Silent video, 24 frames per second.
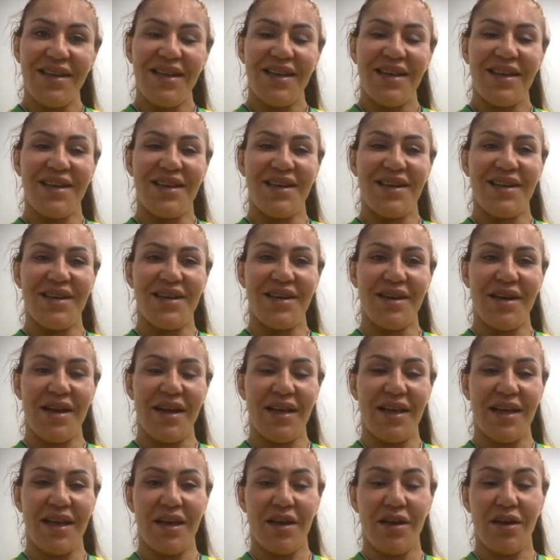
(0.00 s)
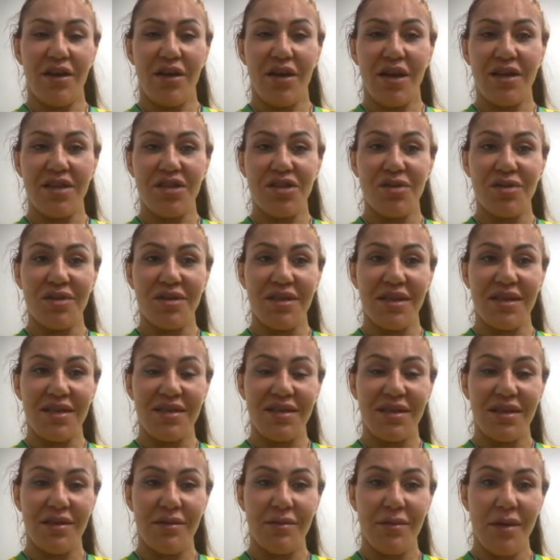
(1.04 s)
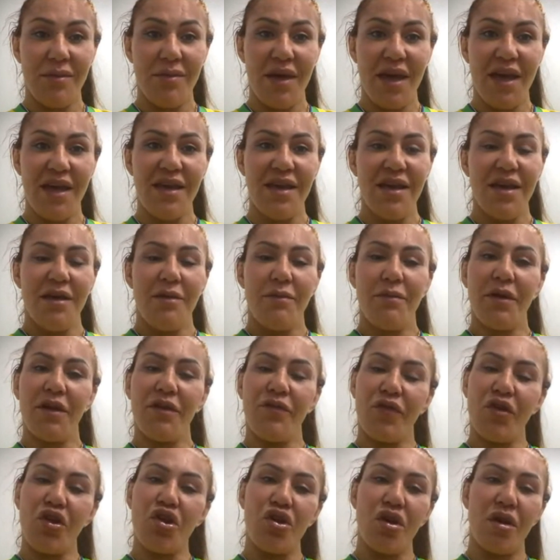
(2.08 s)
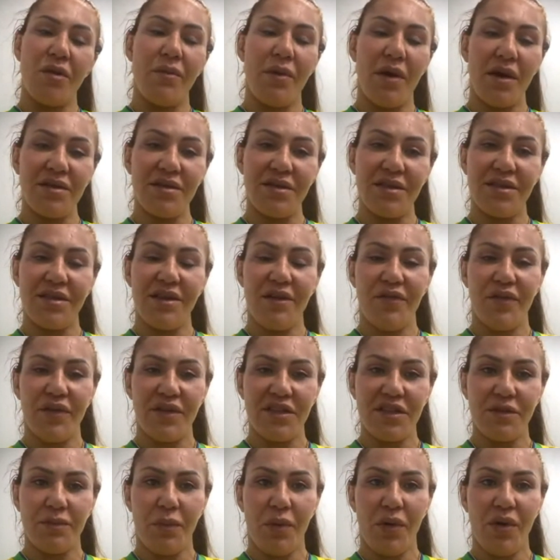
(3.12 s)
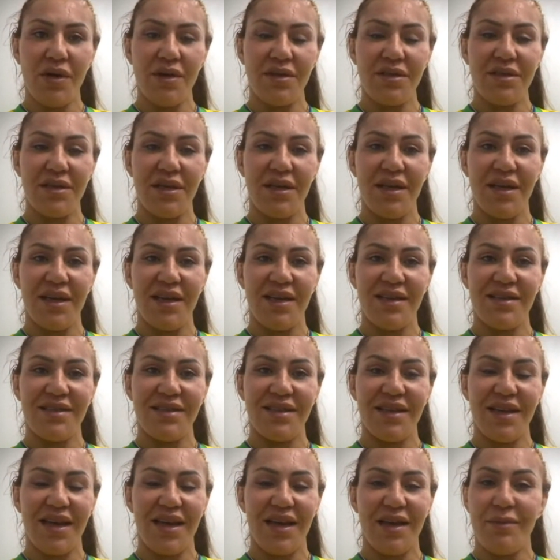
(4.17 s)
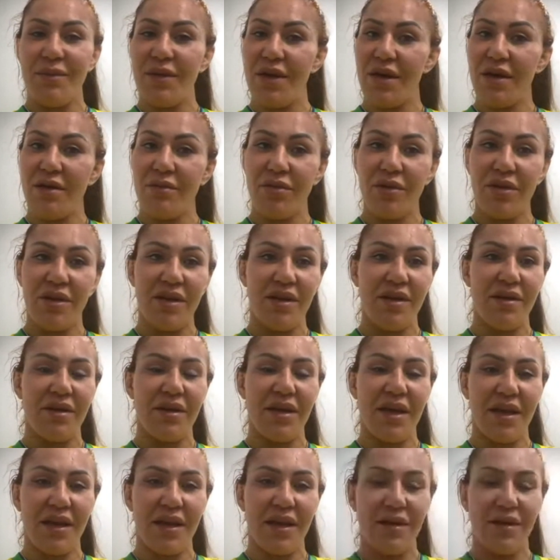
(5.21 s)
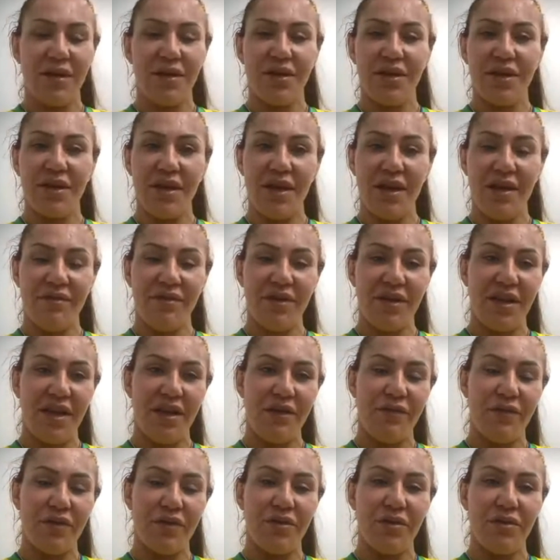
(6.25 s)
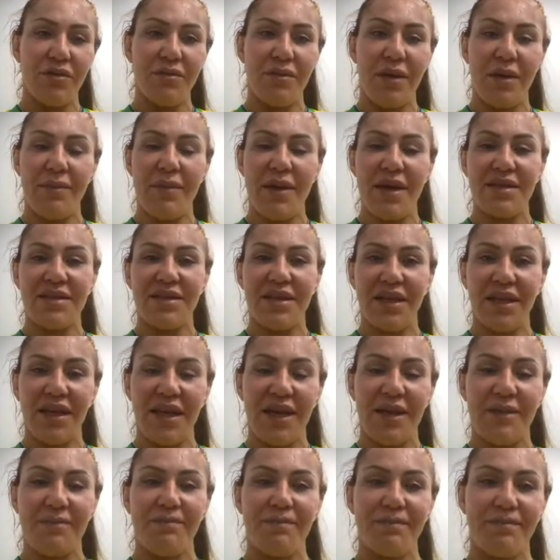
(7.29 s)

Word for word: Uh, I got a lot of success in MMA, but for sure box is different sport, and I'm humbly getting learning every day for doing my best I can.